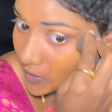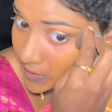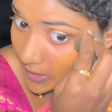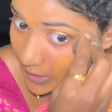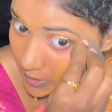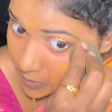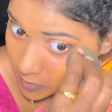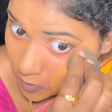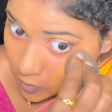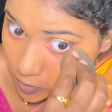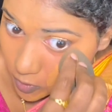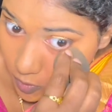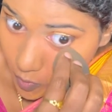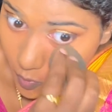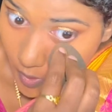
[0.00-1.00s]
That is
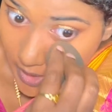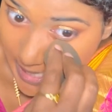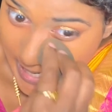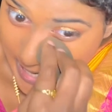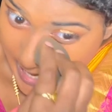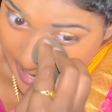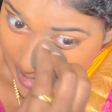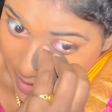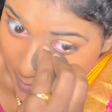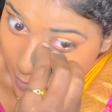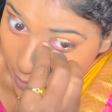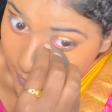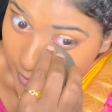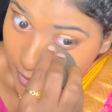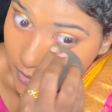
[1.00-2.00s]
also what I like
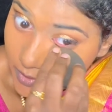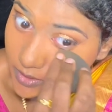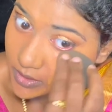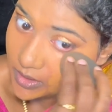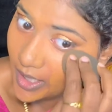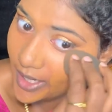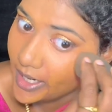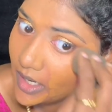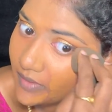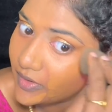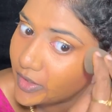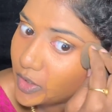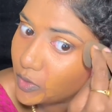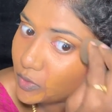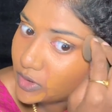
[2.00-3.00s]
about, because I have a
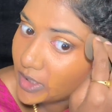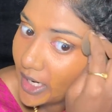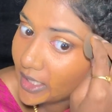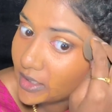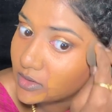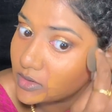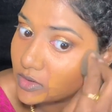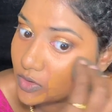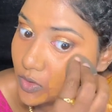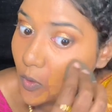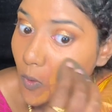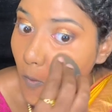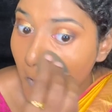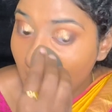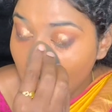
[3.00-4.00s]
huge hand, so
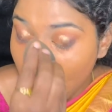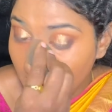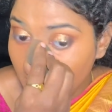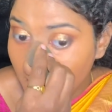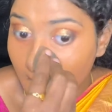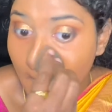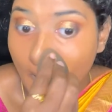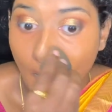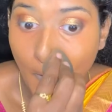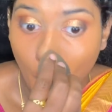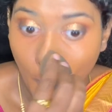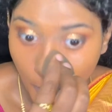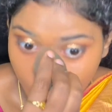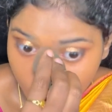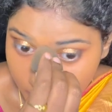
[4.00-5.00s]
I
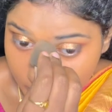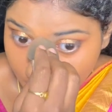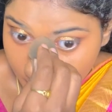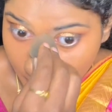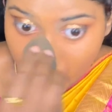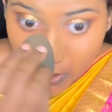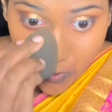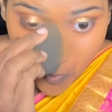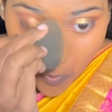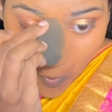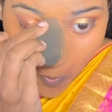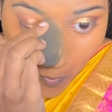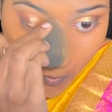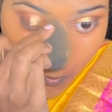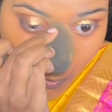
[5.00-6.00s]
want something to
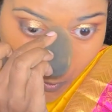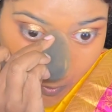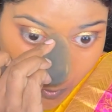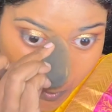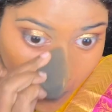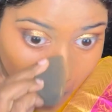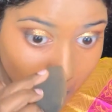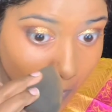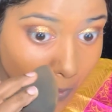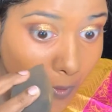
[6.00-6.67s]
hold on to.